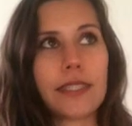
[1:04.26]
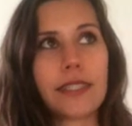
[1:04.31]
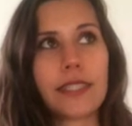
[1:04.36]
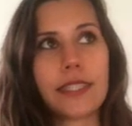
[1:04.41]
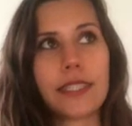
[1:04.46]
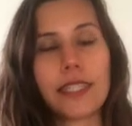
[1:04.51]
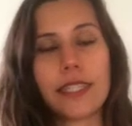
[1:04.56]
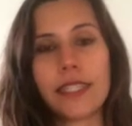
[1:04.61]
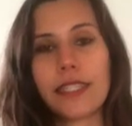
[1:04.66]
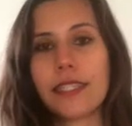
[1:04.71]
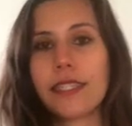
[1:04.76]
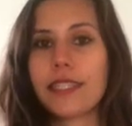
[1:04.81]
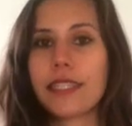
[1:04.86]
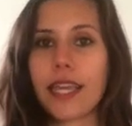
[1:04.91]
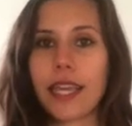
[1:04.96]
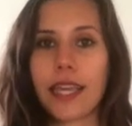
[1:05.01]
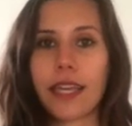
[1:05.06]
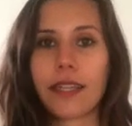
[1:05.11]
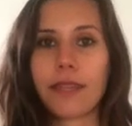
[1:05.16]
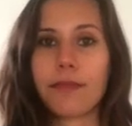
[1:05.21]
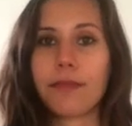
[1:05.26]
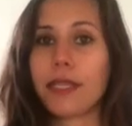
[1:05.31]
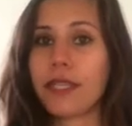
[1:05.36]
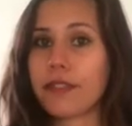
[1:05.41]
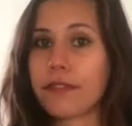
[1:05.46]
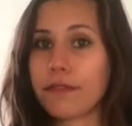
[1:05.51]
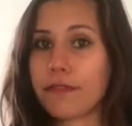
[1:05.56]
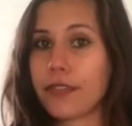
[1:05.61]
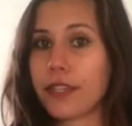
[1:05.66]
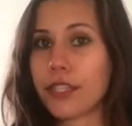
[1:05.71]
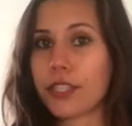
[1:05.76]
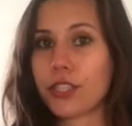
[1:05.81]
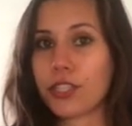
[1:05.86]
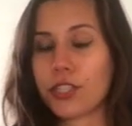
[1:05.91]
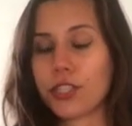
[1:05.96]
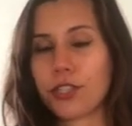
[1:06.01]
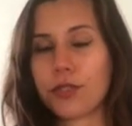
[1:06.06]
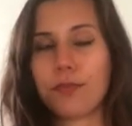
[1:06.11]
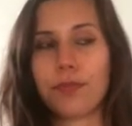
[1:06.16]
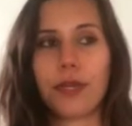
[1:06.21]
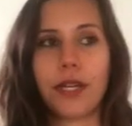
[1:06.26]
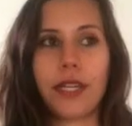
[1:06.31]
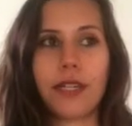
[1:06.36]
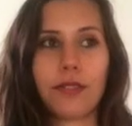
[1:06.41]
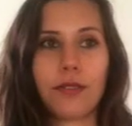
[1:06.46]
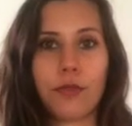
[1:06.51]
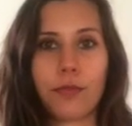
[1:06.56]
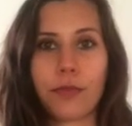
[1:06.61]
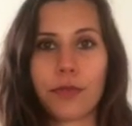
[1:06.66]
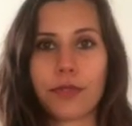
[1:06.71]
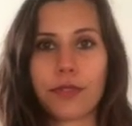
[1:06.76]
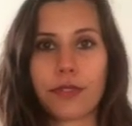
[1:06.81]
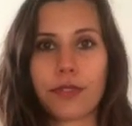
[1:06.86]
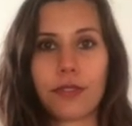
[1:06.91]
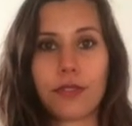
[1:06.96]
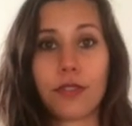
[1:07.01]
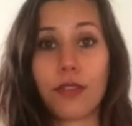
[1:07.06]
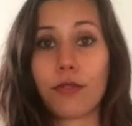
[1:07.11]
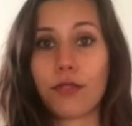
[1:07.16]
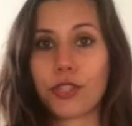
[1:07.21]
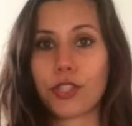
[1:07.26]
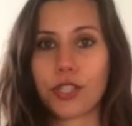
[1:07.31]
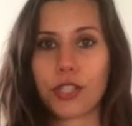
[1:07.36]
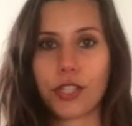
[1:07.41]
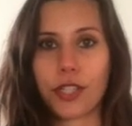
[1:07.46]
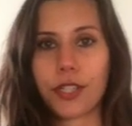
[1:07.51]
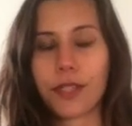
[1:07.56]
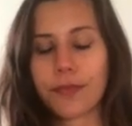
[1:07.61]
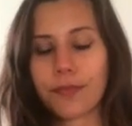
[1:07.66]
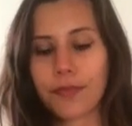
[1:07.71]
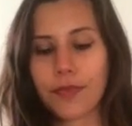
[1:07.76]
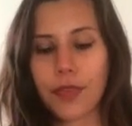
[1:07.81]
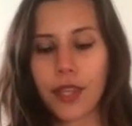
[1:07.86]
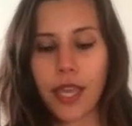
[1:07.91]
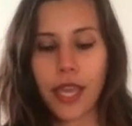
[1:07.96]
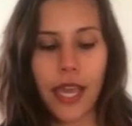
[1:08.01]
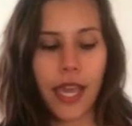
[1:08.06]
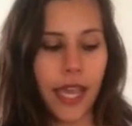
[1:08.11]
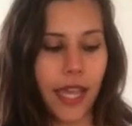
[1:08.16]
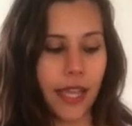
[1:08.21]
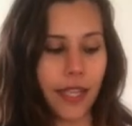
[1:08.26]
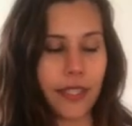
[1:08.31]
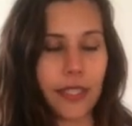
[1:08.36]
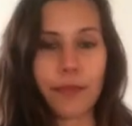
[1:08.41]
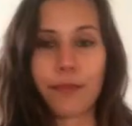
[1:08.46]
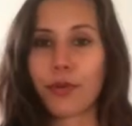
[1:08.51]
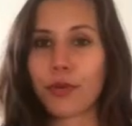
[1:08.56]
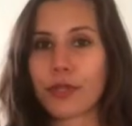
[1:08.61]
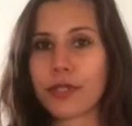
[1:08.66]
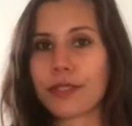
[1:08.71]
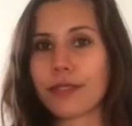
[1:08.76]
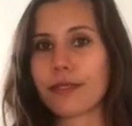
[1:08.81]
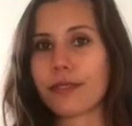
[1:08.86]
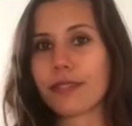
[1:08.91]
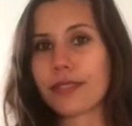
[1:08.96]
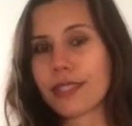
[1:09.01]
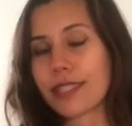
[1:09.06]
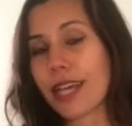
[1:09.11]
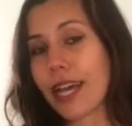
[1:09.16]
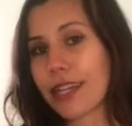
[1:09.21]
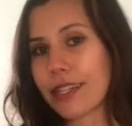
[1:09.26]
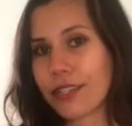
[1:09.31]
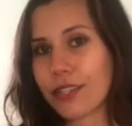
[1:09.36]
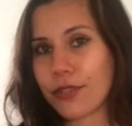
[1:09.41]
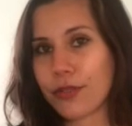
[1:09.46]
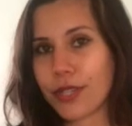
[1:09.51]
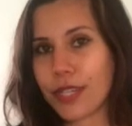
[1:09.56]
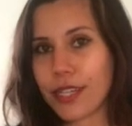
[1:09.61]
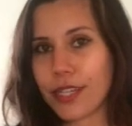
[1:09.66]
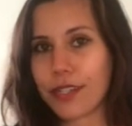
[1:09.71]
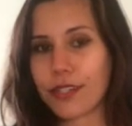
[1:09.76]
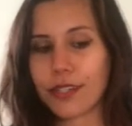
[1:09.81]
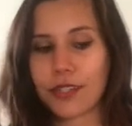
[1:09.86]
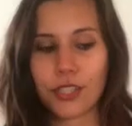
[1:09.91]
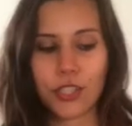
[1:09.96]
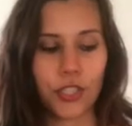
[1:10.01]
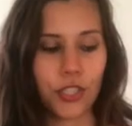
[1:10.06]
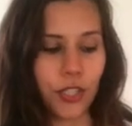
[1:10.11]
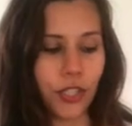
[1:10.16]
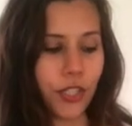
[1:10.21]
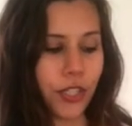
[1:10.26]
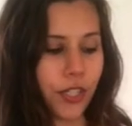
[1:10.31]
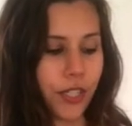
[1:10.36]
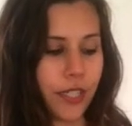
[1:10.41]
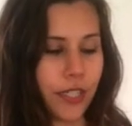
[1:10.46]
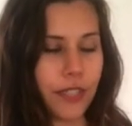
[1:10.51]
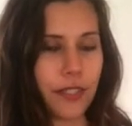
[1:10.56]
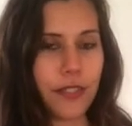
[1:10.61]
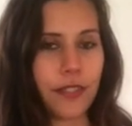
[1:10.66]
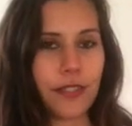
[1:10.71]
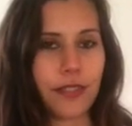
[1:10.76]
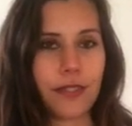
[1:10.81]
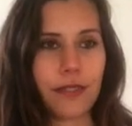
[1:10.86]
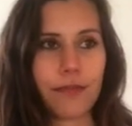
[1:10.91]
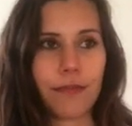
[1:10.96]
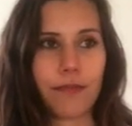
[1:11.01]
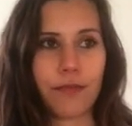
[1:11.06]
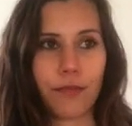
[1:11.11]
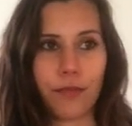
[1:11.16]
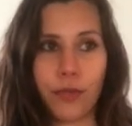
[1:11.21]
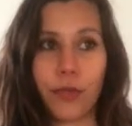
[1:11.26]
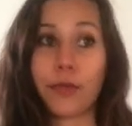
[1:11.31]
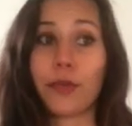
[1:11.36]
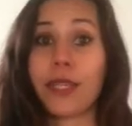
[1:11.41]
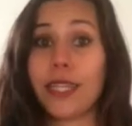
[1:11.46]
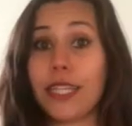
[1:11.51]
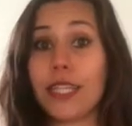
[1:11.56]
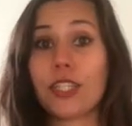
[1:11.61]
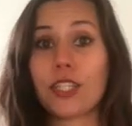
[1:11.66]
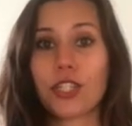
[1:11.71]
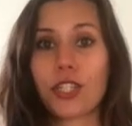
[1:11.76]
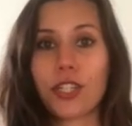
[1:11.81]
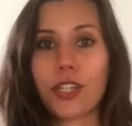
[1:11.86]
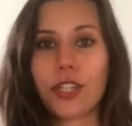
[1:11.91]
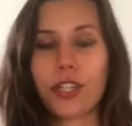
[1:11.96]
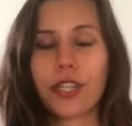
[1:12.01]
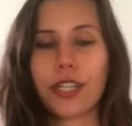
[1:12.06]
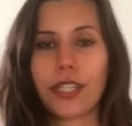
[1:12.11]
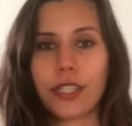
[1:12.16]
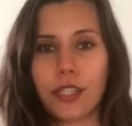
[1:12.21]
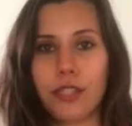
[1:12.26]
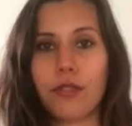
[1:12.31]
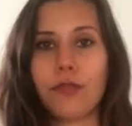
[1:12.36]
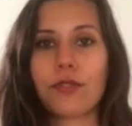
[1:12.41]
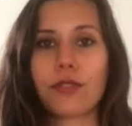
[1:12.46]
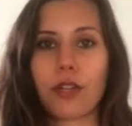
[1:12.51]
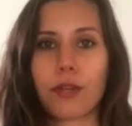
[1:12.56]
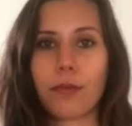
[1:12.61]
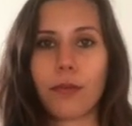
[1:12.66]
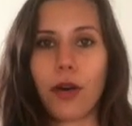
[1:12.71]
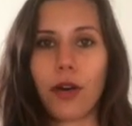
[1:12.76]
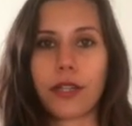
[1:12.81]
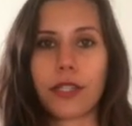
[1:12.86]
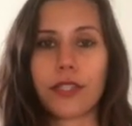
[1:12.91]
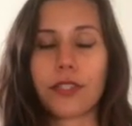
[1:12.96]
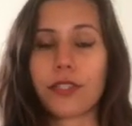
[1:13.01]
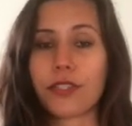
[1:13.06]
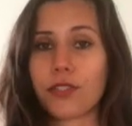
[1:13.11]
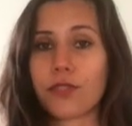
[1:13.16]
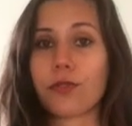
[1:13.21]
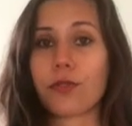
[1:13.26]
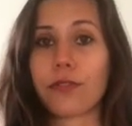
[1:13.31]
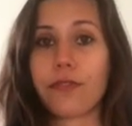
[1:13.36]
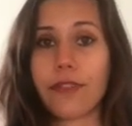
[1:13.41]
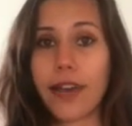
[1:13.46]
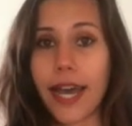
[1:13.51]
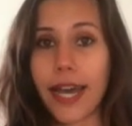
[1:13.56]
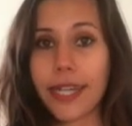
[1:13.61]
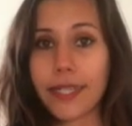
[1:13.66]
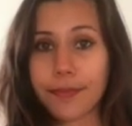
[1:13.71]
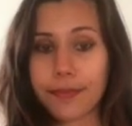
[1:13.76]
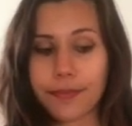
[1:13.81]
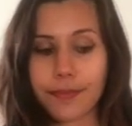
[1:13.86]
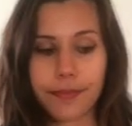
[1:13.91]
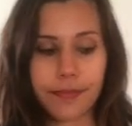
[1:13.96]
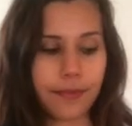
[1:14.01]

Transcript: and seeds, and meat and fish, but almost no sugar. And important side note here, when we eat sugar, it cues our body to store fat.